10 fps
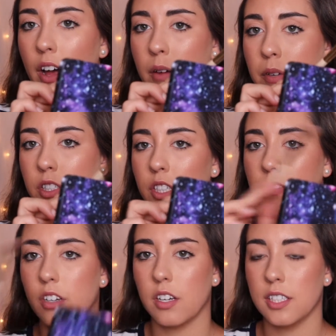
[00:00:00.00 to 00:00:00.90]
I'm not sure
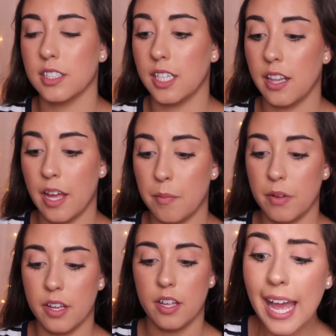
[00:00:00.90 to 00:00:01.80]
if y'all can see that,
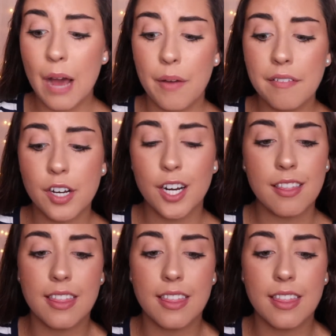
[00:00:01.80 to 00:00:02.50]
but however,